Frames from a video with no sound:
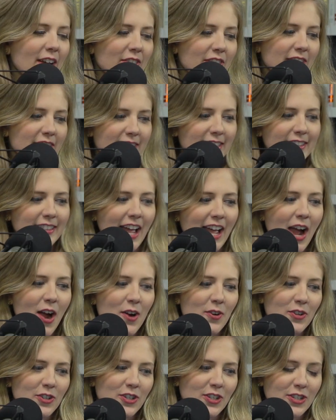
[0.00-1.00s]
this
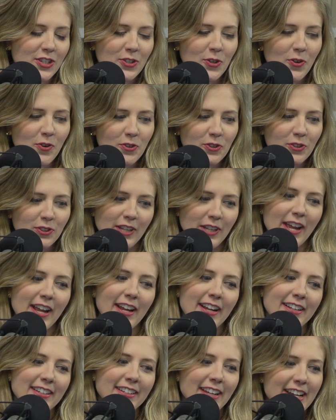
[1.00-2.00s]
lounge. It's total
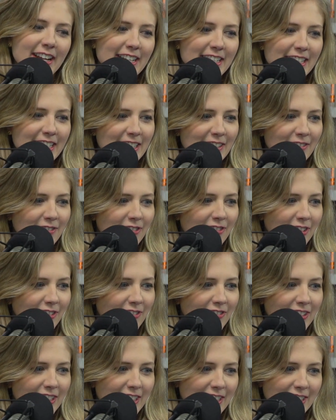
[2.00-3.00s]
like
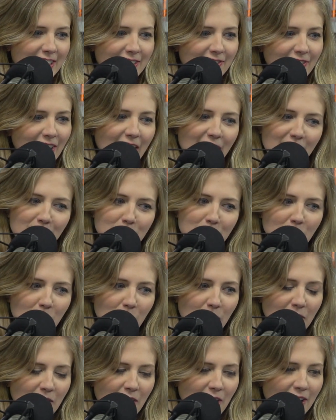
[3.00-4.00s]
1950s vibe
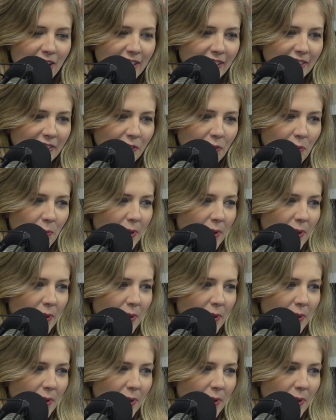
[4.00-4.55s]
going on a little bit.